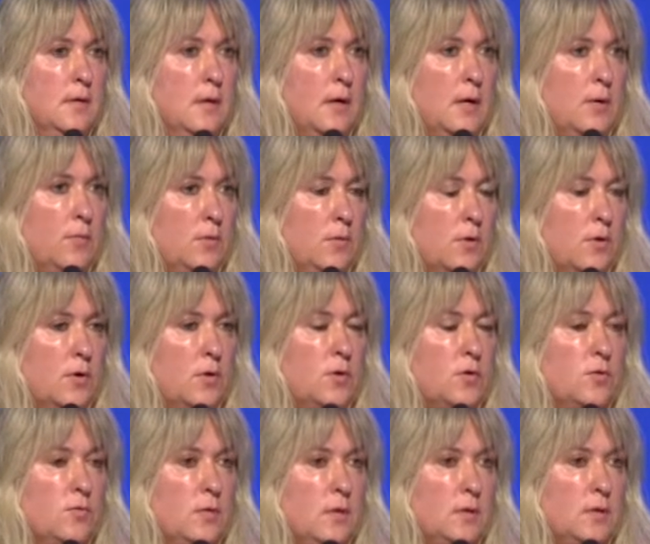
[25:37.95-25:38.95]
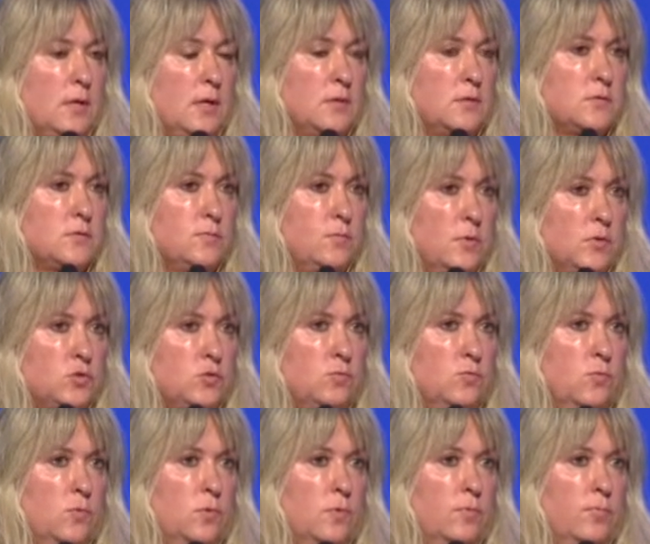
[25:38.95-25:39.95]
I will argue that that is much
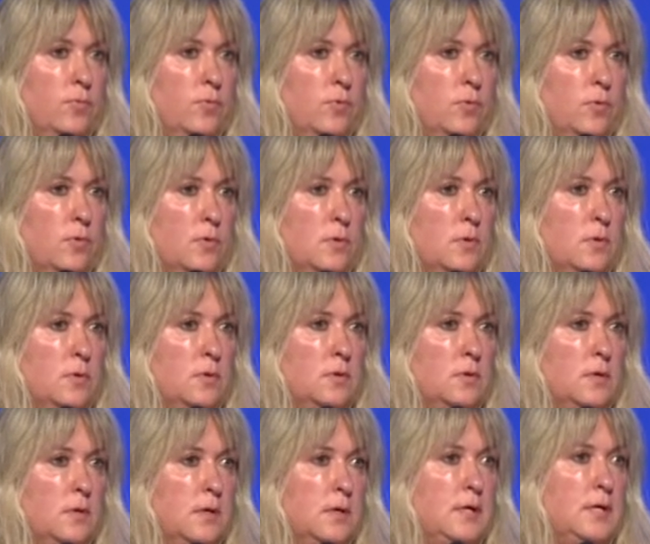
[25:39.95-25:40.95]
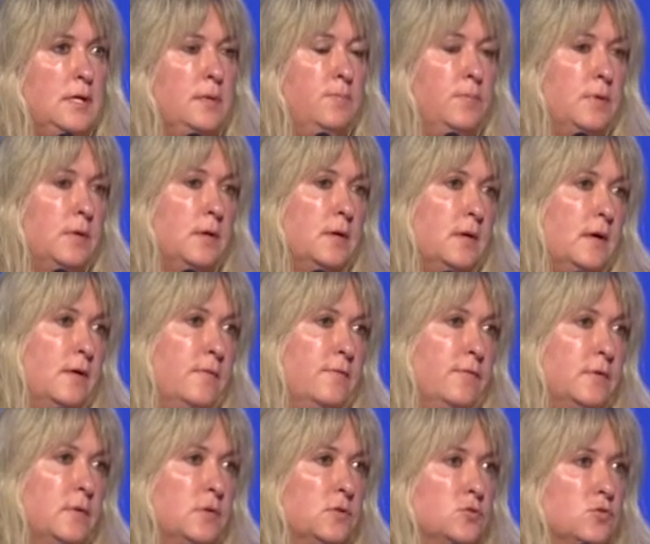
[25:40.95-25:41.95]
more important than keep it in
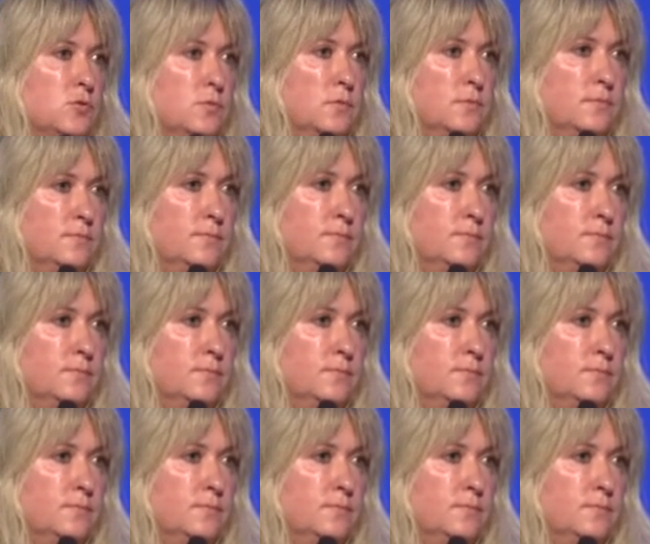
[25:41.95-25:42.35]
confidential.